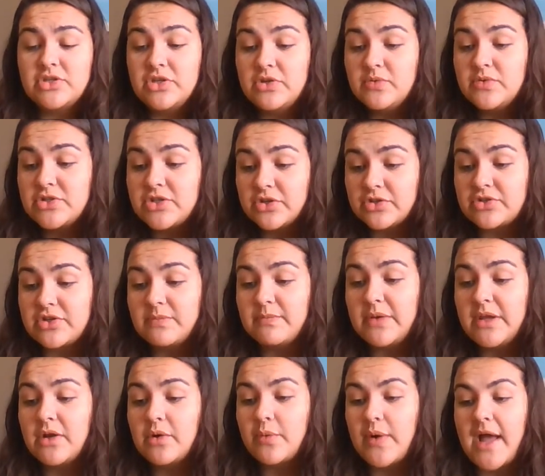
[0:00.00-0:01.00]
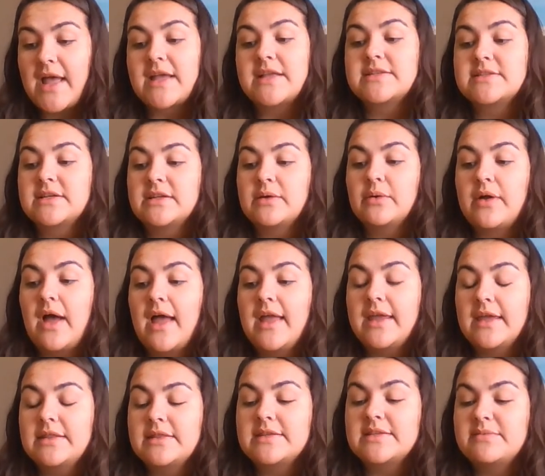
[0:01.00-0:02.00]
children, be quiet till I
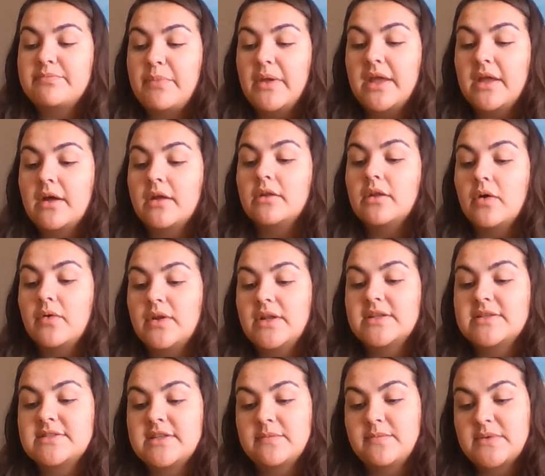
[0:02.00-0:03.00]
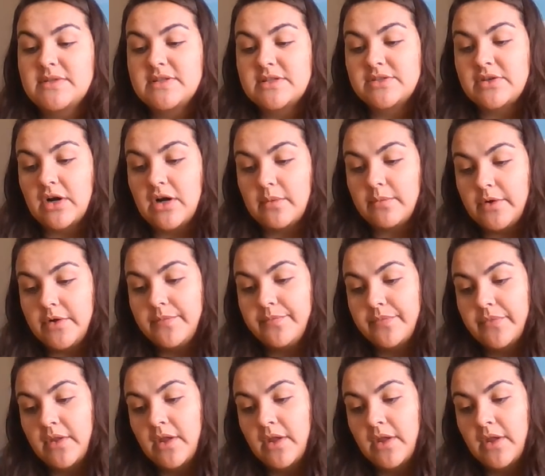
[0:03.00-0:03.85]
get this pig unloaded," said Mrs. Arble.